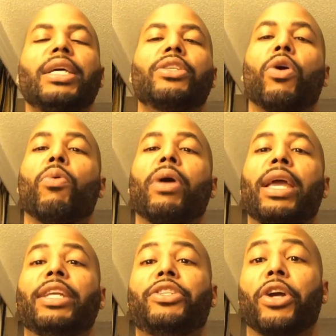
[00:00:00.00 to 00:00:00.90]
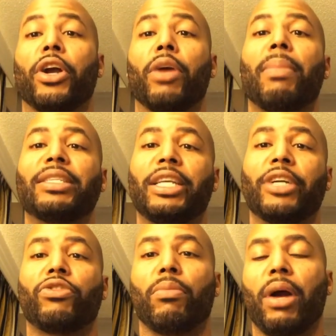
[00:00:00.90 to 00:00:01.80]
So and to her, my
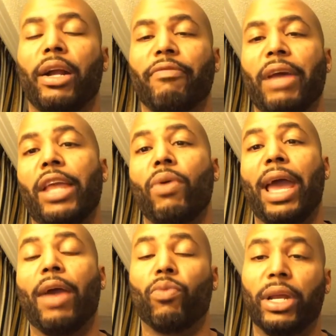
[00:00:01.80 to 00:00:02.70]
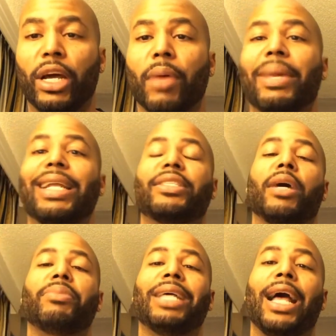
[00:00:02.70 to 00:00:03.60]
sexual market value had went up. And
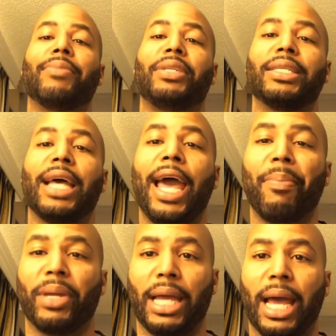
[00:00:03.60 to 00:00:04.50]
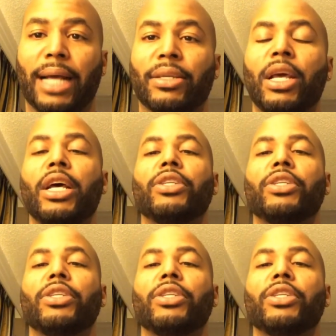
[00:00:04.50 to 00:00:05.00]
sometimes this happened, guys.